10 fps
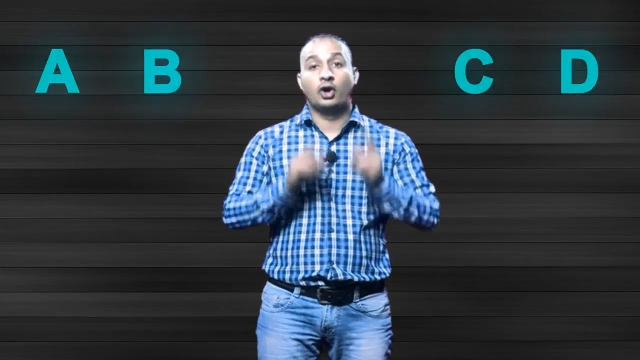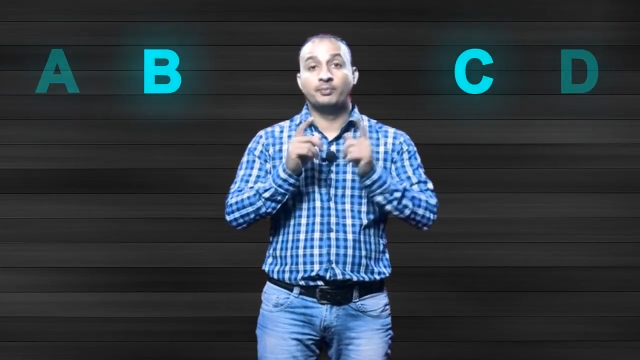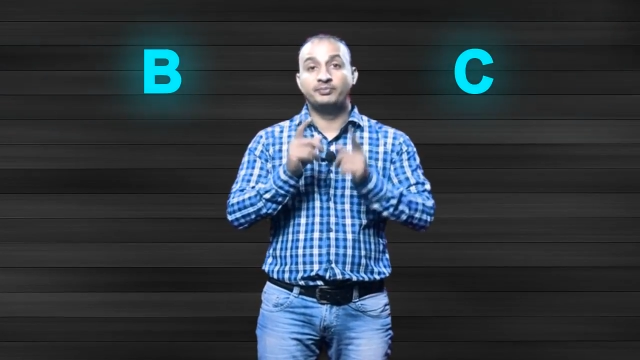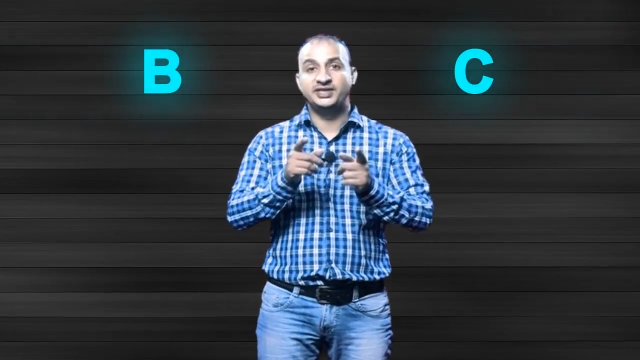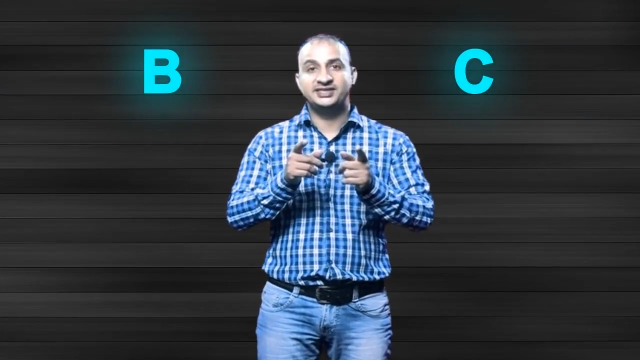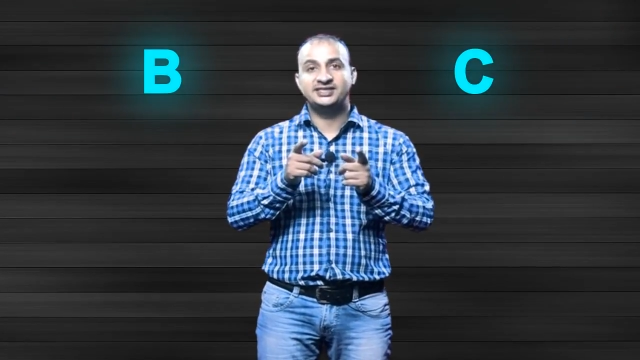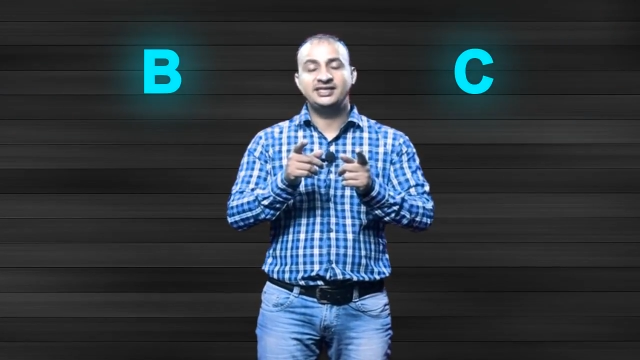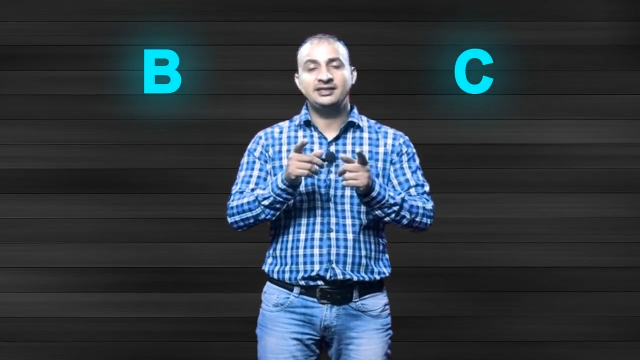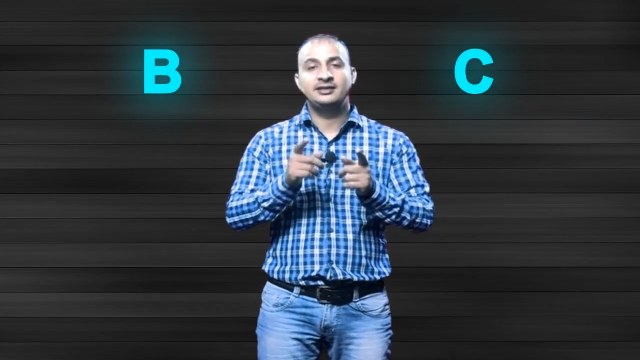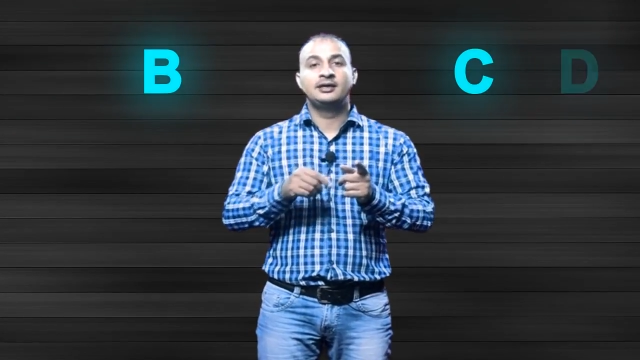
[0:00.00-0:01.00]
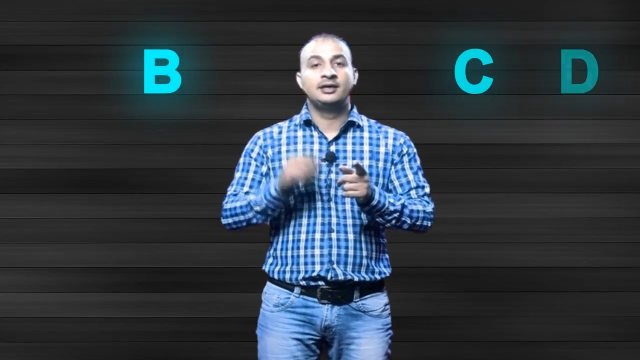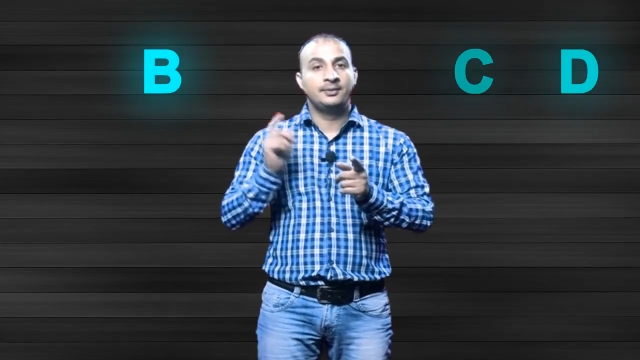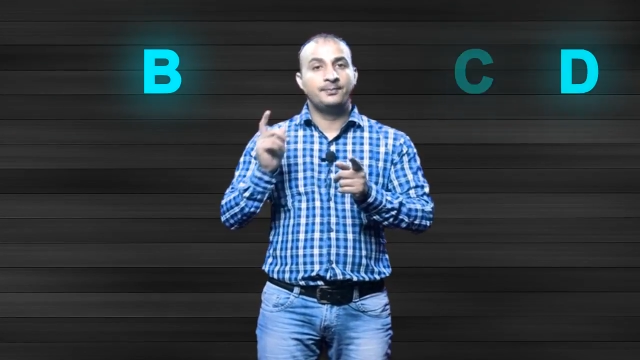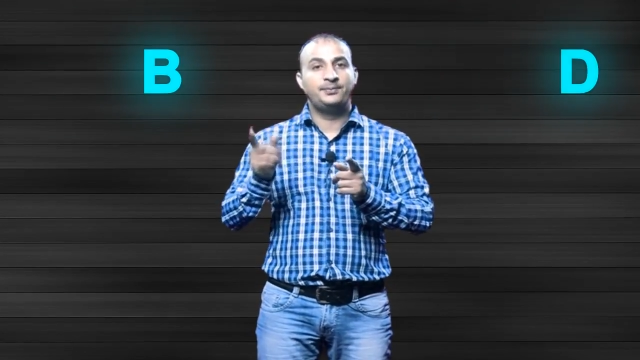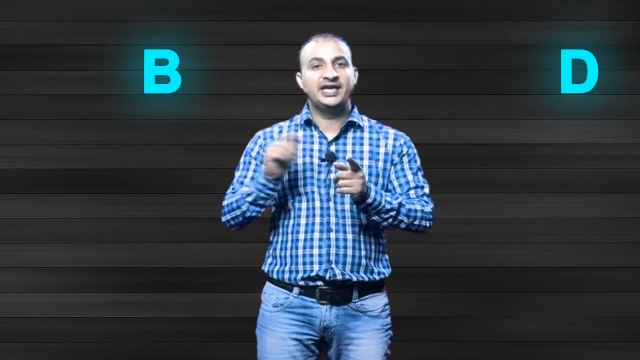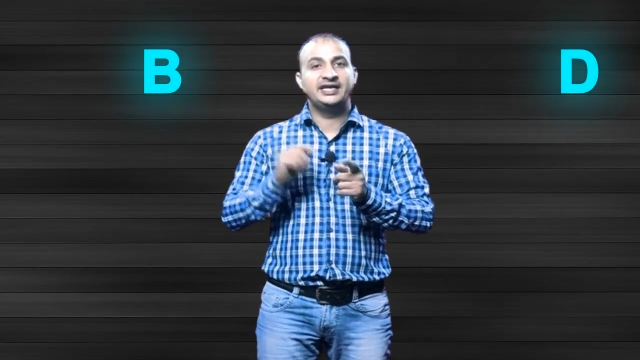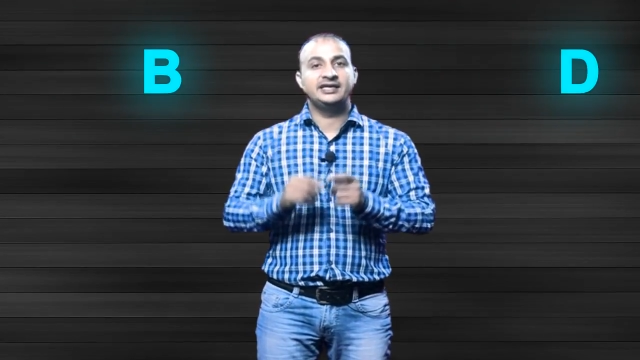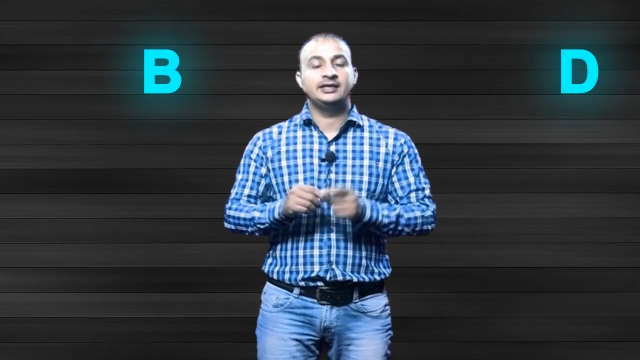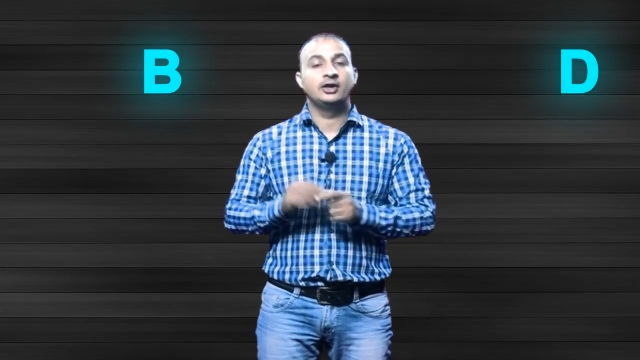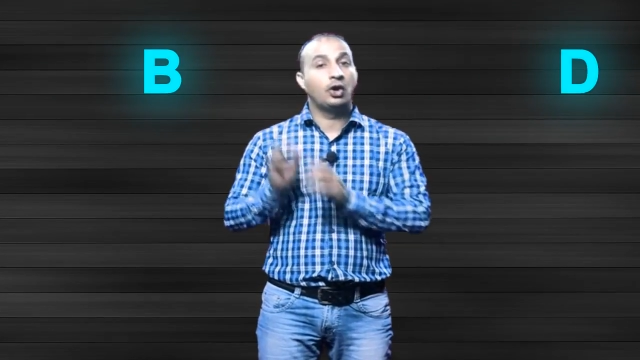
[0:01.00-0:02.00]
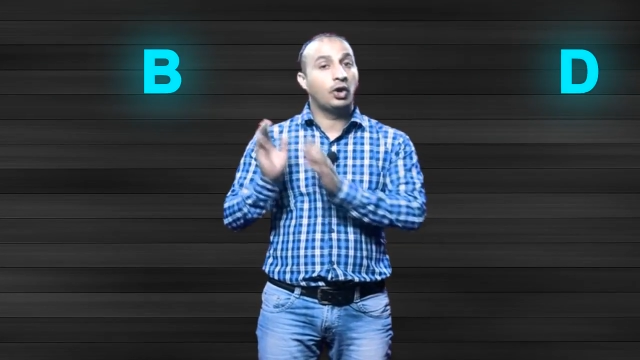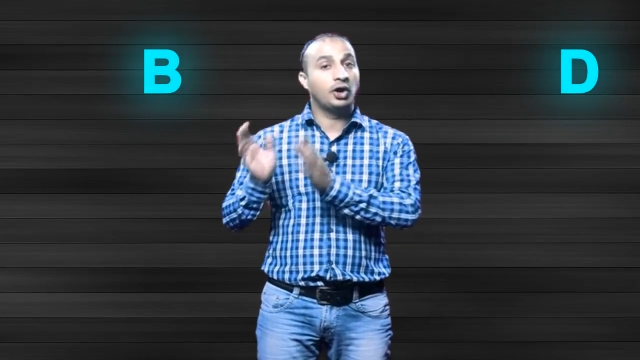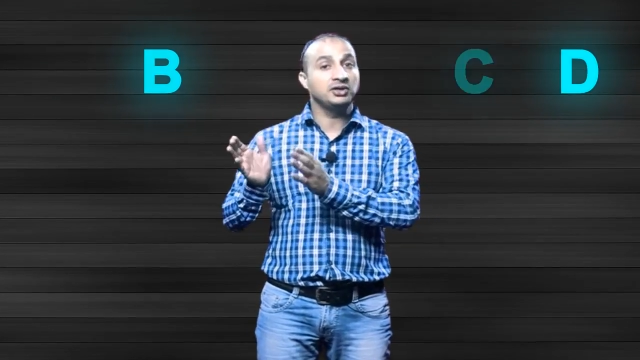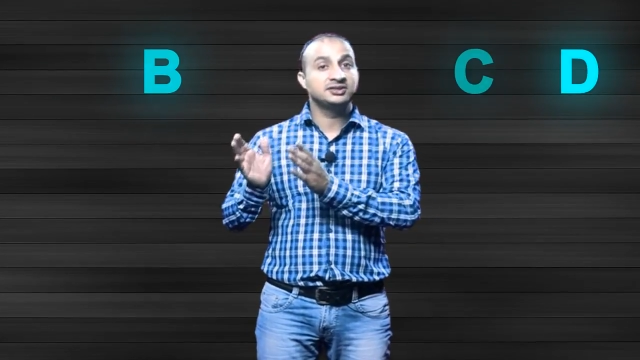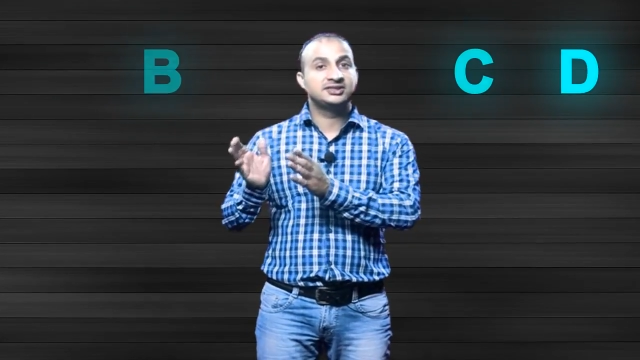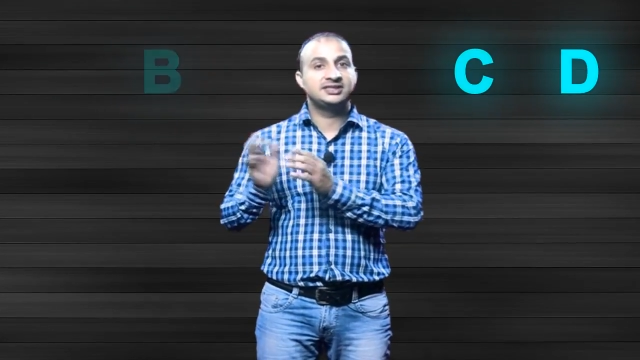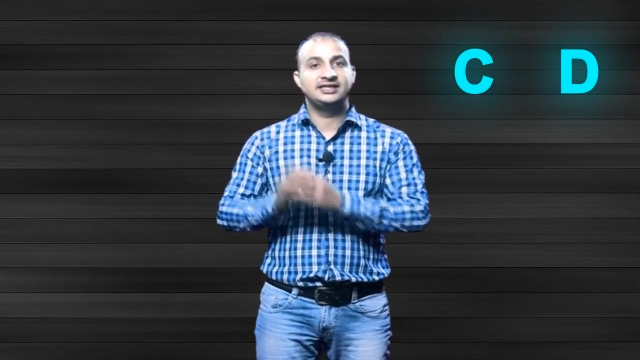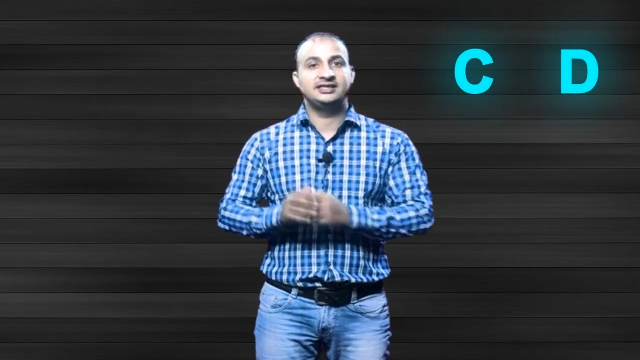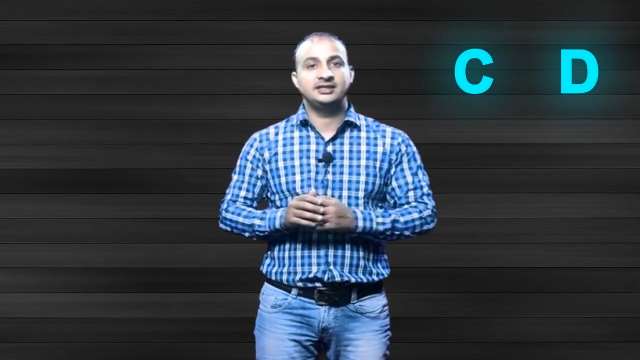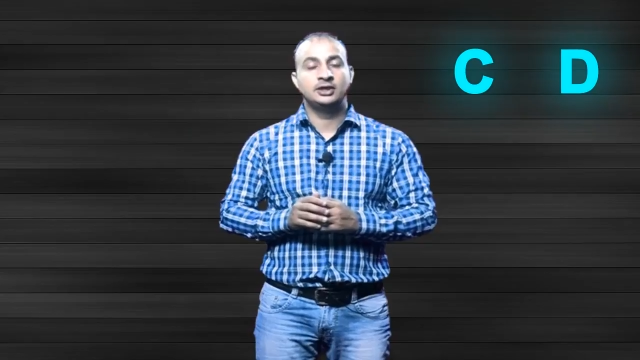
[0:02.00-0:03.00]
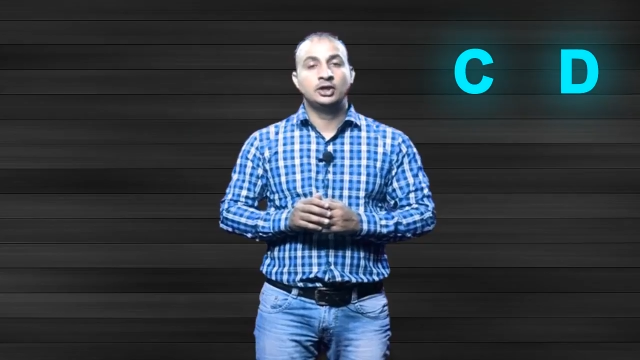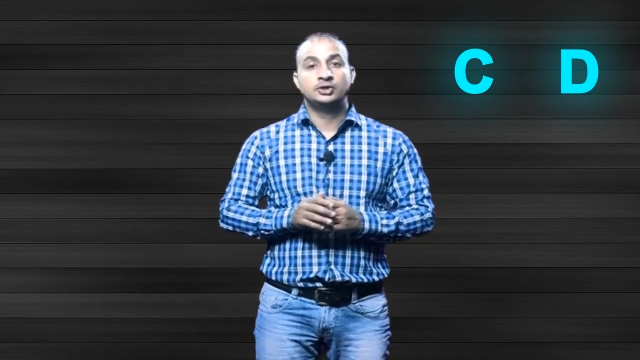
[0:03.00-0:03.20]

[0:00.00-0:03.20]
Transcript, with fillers: or BC, BD or CD.